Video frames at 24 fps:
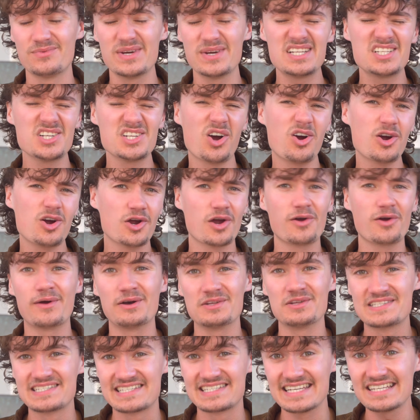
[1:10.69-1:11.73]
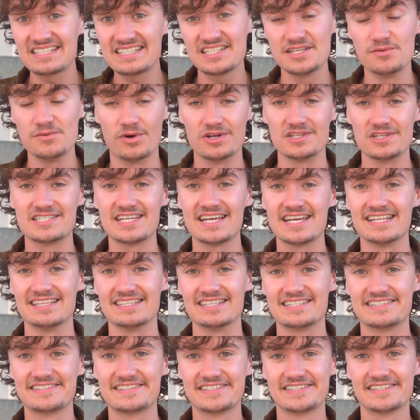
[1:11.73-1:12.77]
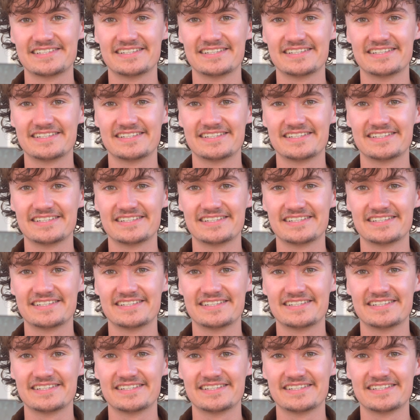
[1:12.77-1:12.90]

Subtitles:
which are around 61 cents.